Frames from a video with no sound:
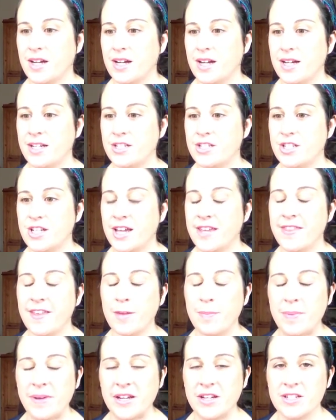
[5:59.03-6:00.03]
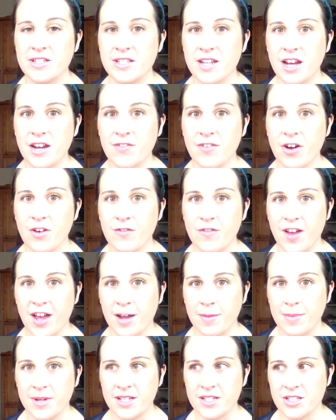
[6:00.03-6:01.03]
I think because none of our
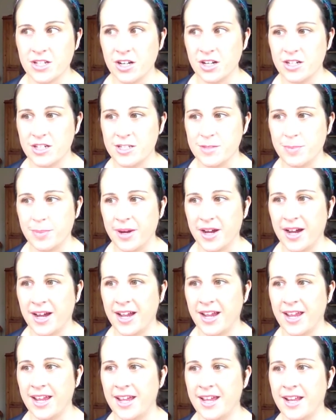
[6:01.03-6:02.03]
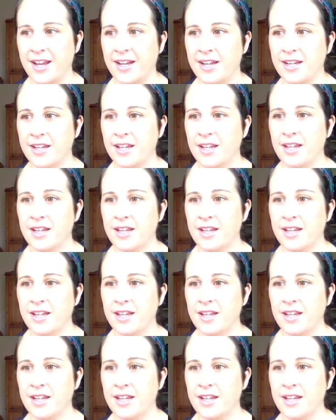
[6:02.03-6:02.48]
family is close by and